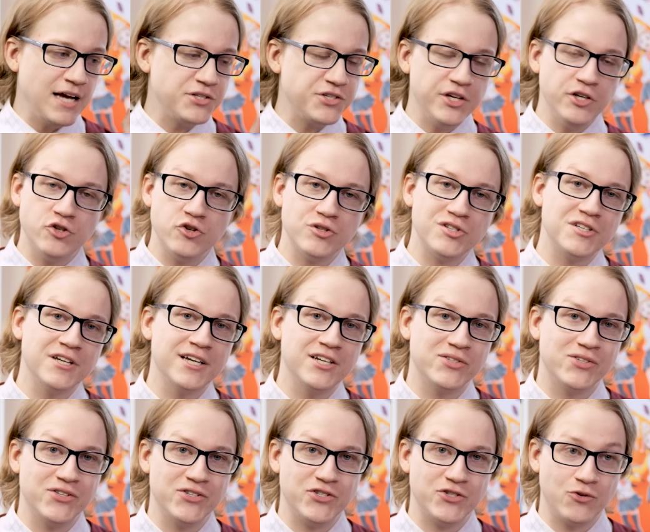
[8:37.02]
as interesting
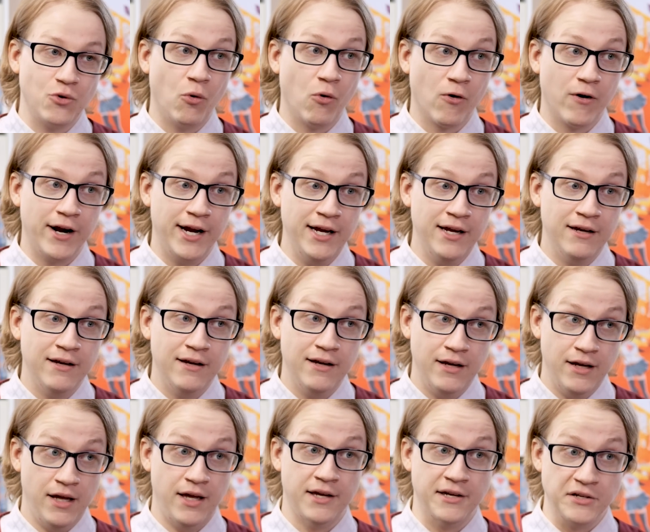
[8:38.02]
as this story
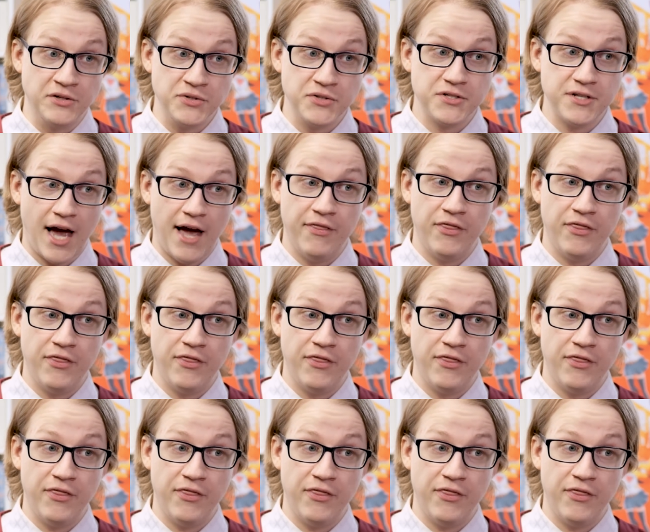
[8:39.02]
is,